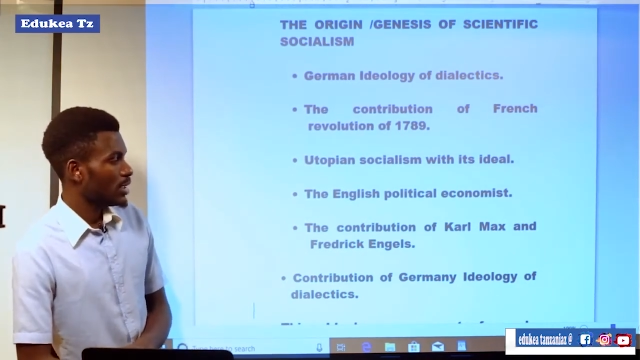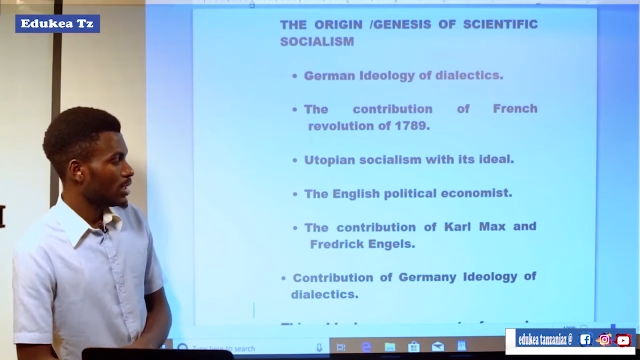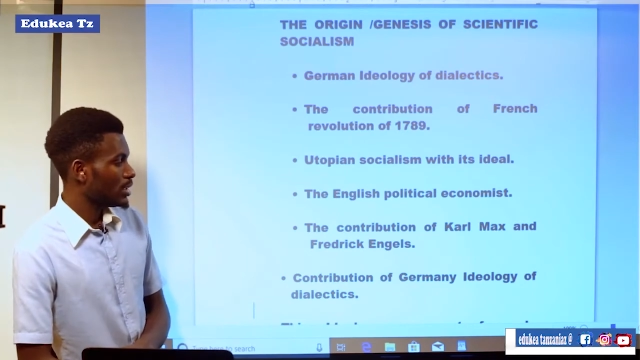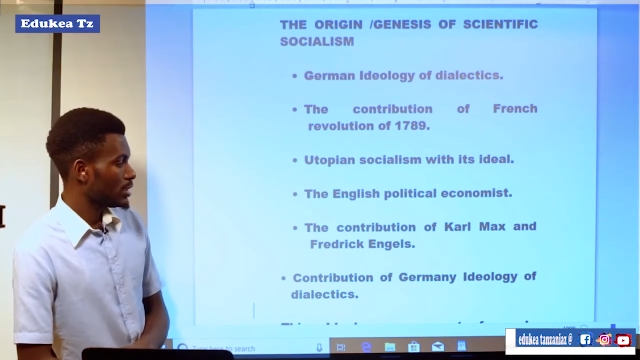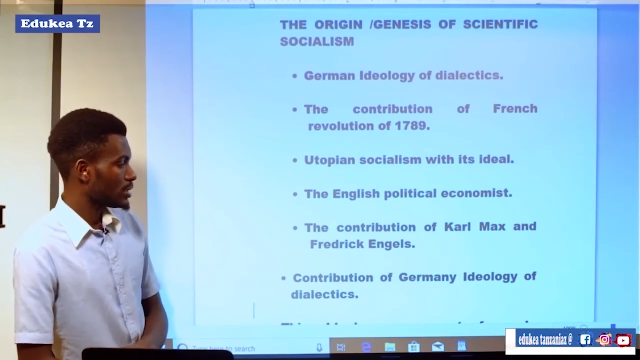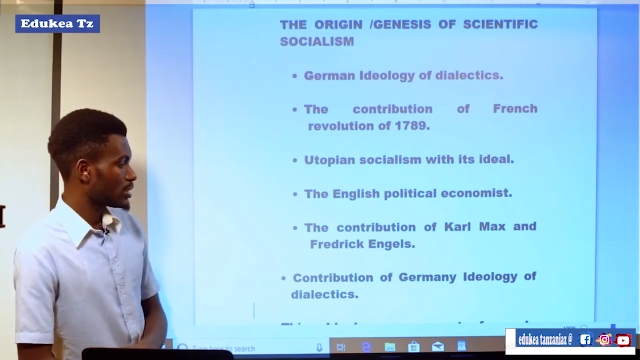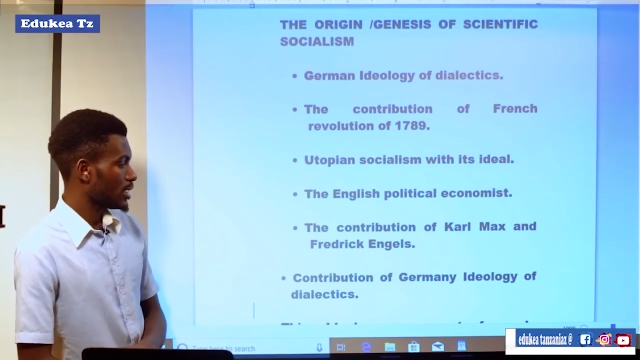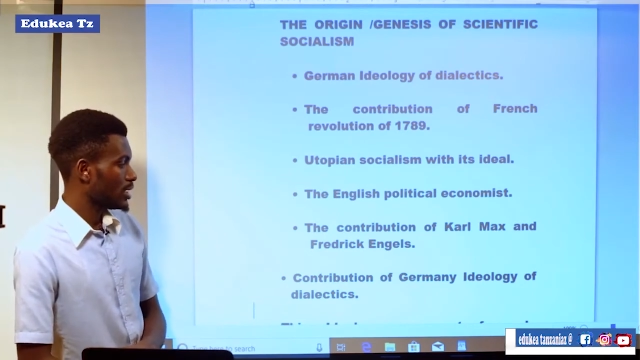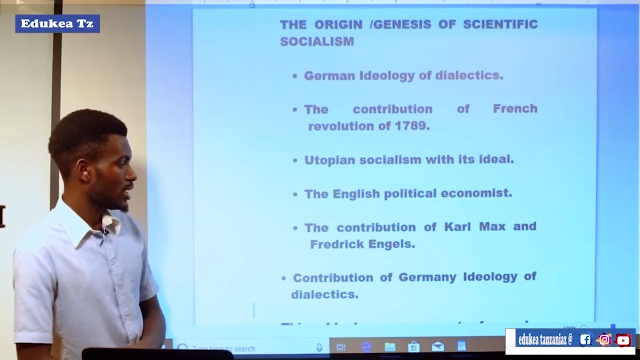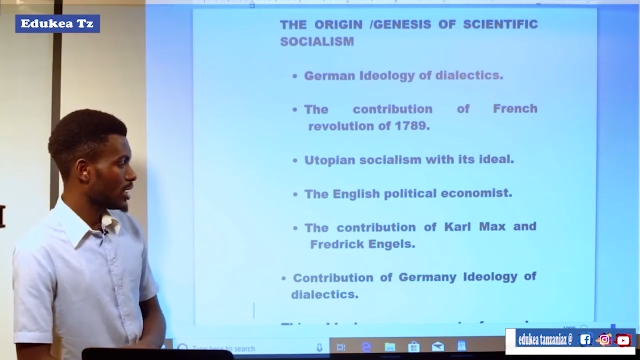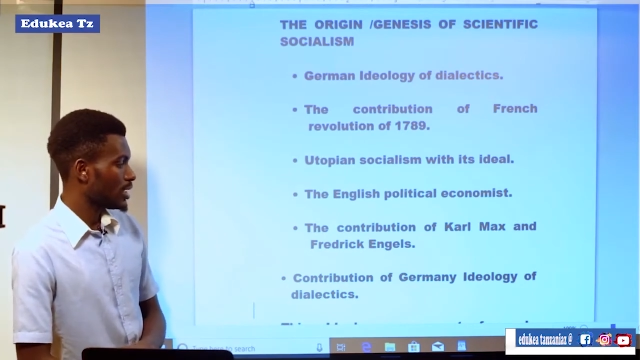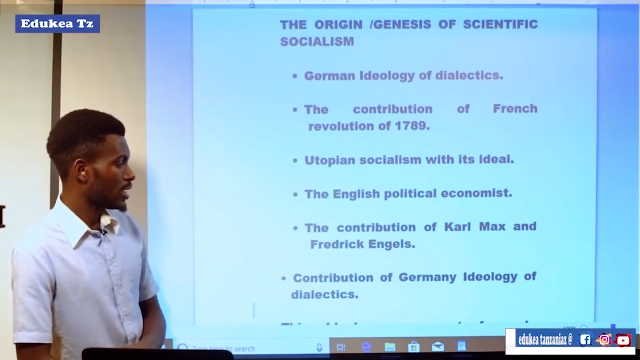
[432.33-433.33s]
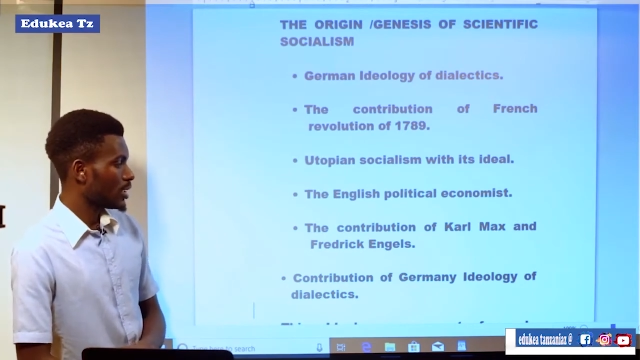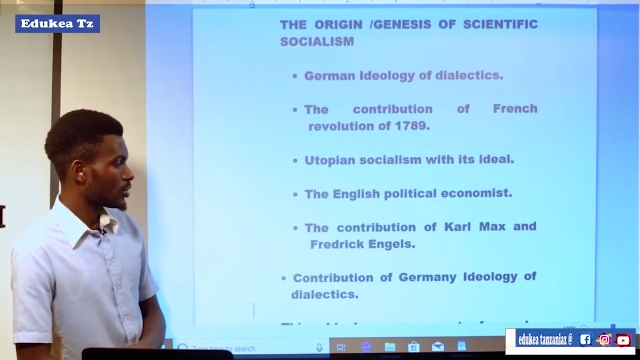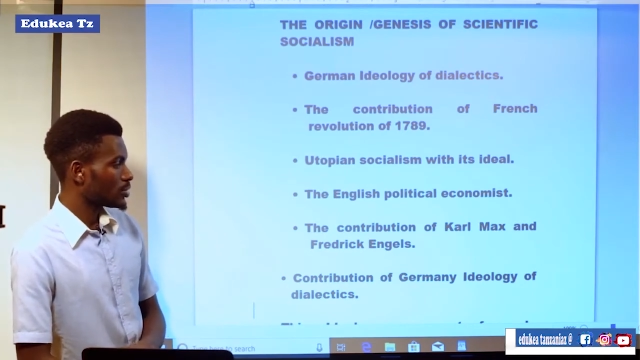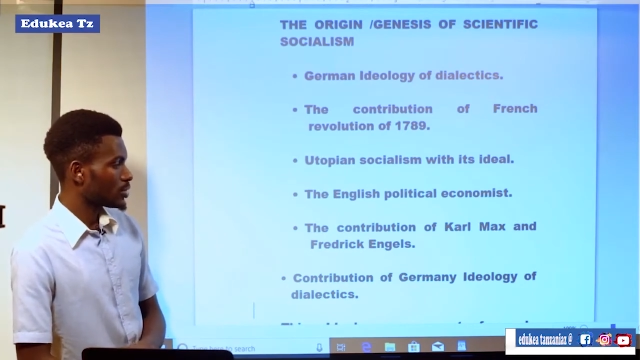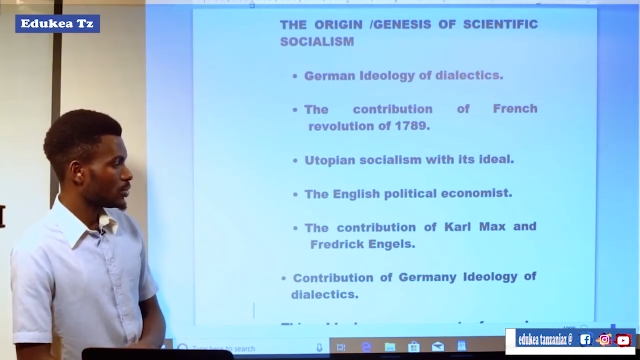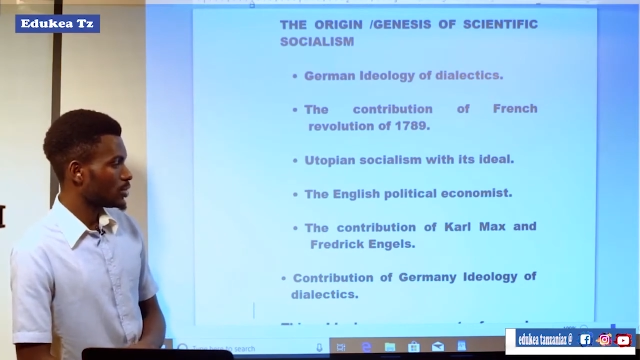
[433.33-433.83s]
And another
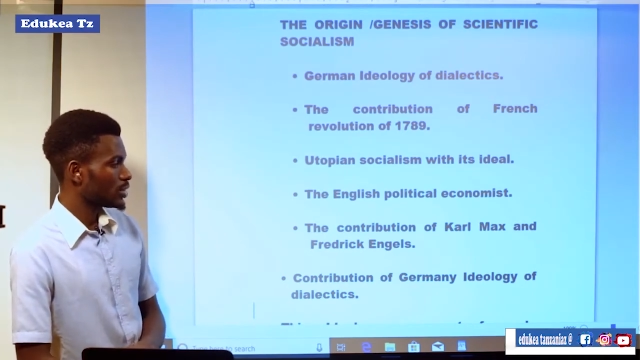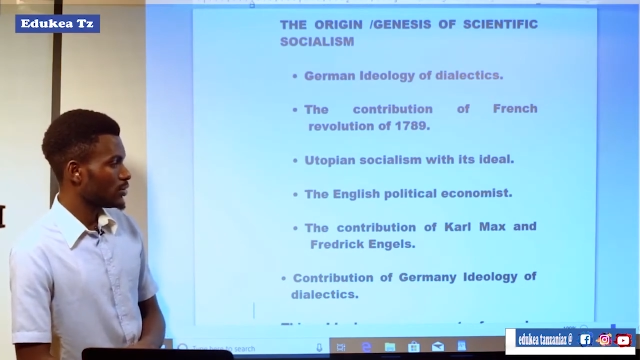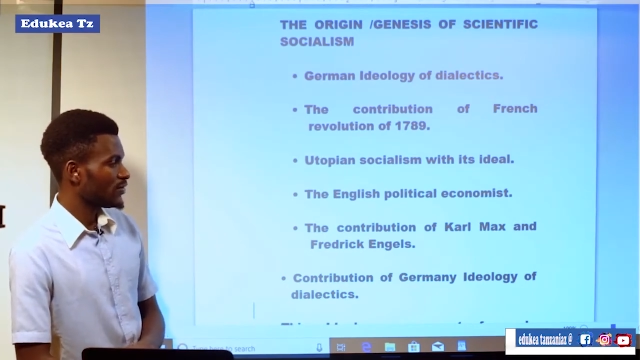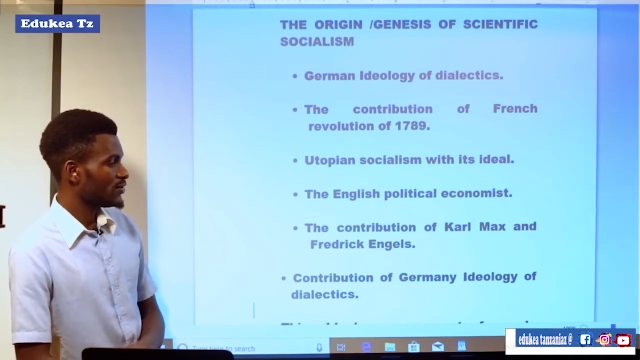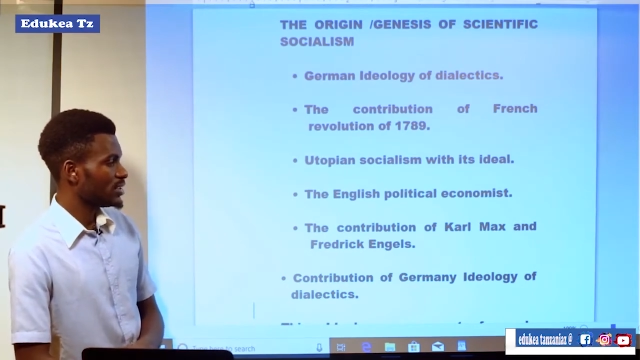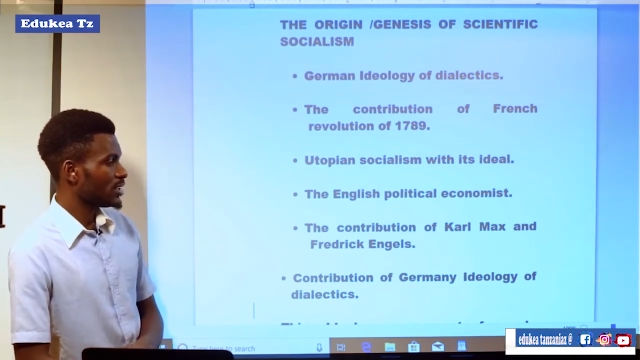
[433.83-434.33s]
contribution of